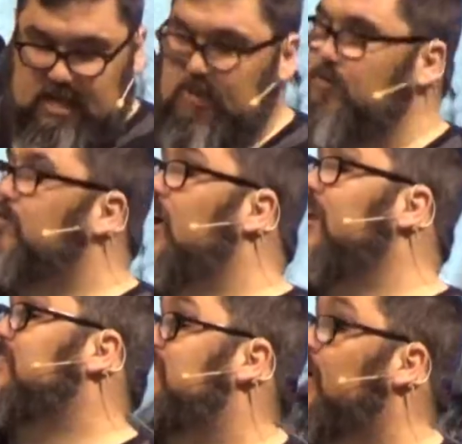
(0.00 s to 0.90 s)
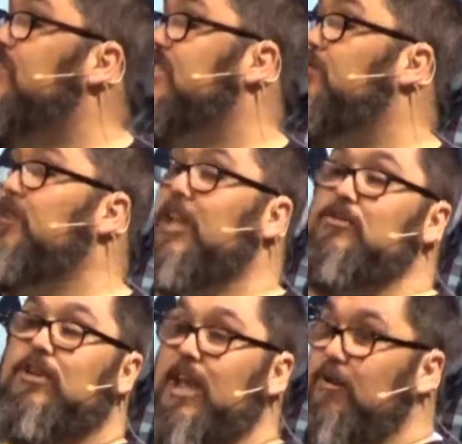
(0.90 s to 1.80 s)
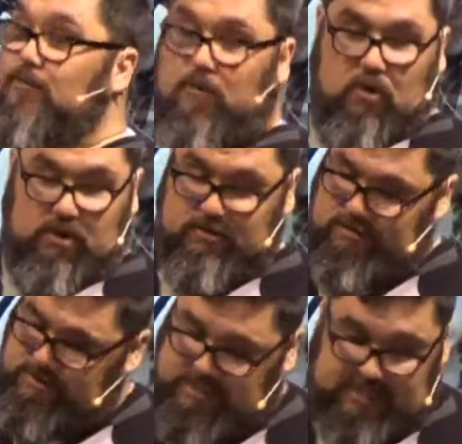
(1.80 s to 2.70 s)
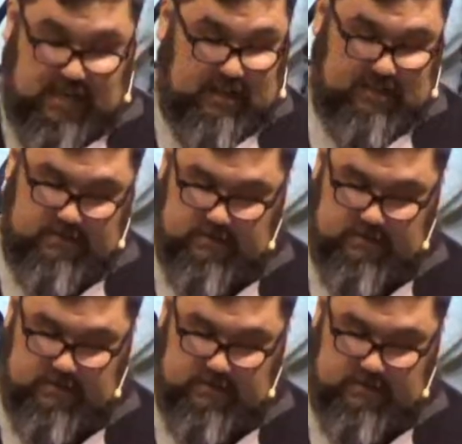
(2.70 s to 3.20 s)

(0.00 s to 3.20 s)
If you've got to sell something that you can't afford, sell it.